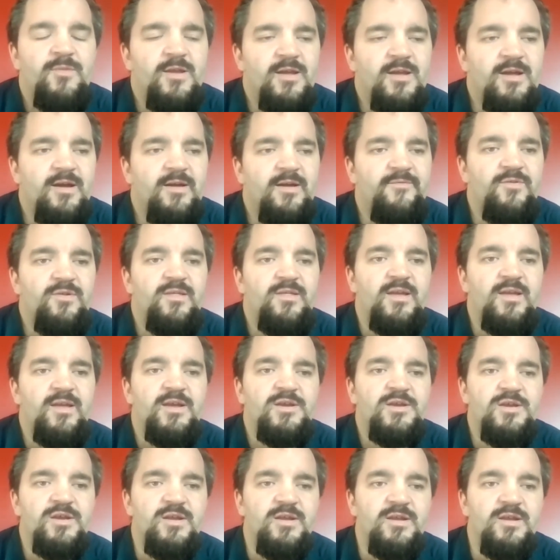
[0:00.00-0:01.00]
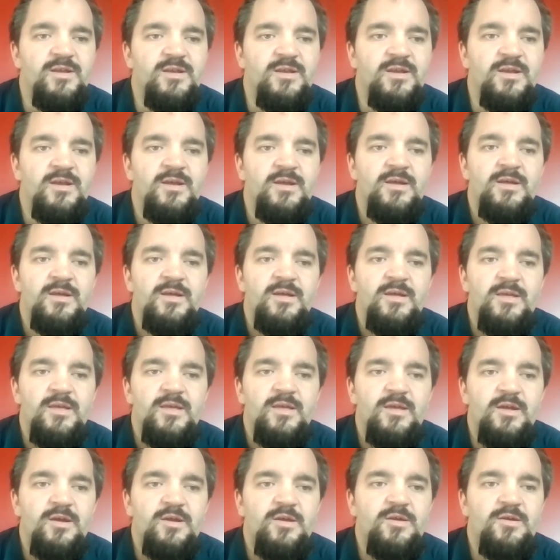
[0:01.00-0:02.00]
few minute conversation,
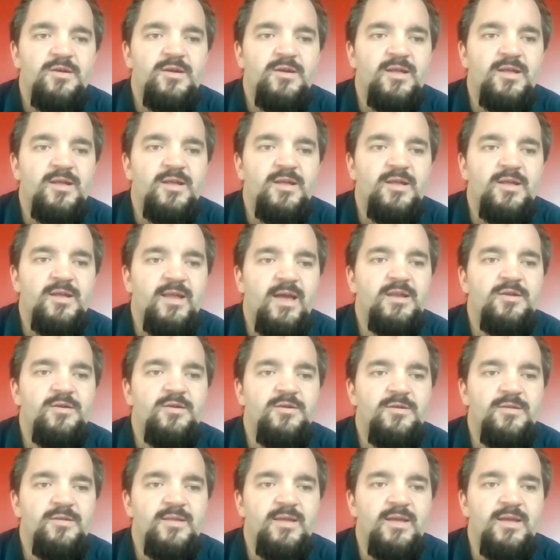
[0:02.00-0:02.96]
you connect,